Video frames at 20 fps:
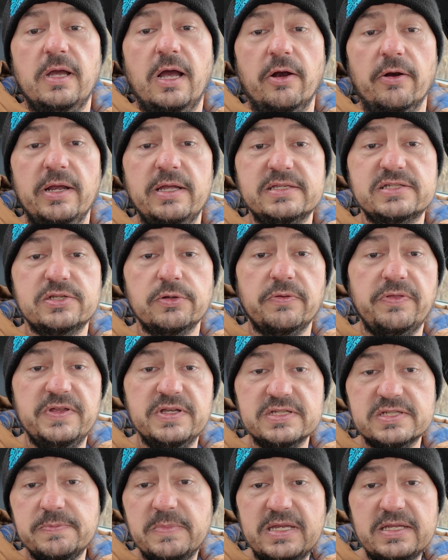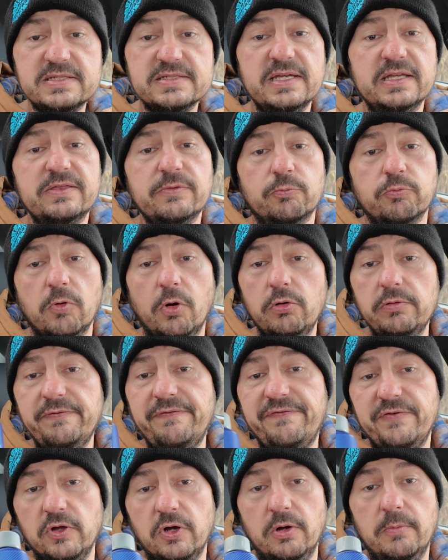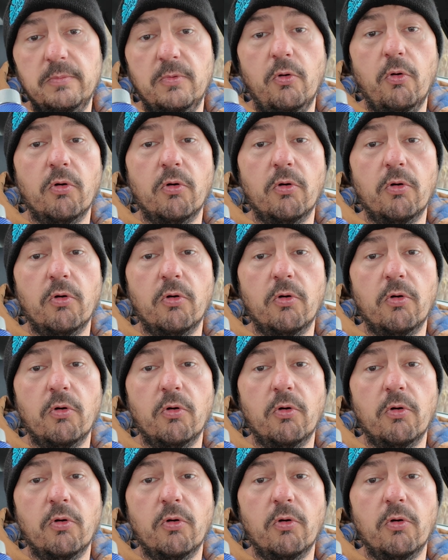All right. So this means that the road film